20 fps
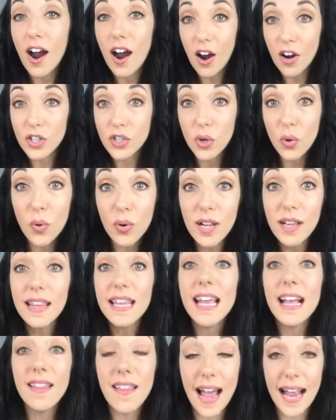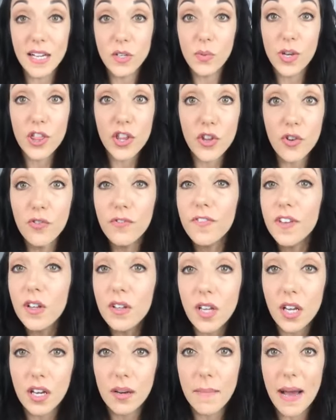are totally aligned with, you feel
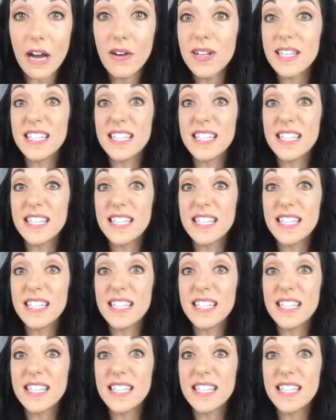good about.